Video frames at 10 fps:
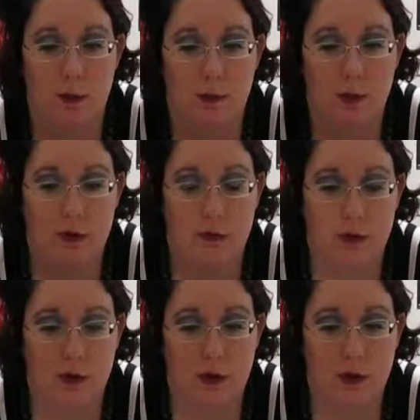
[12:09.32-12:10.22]
But
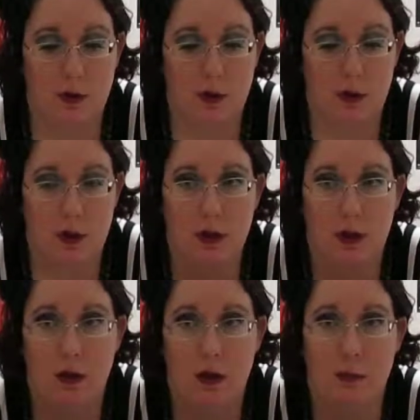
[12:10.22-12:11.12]

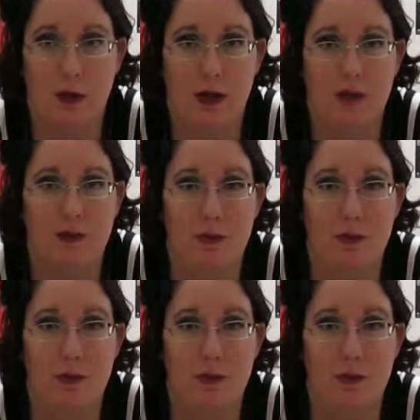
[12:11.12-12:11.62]
I'm going to have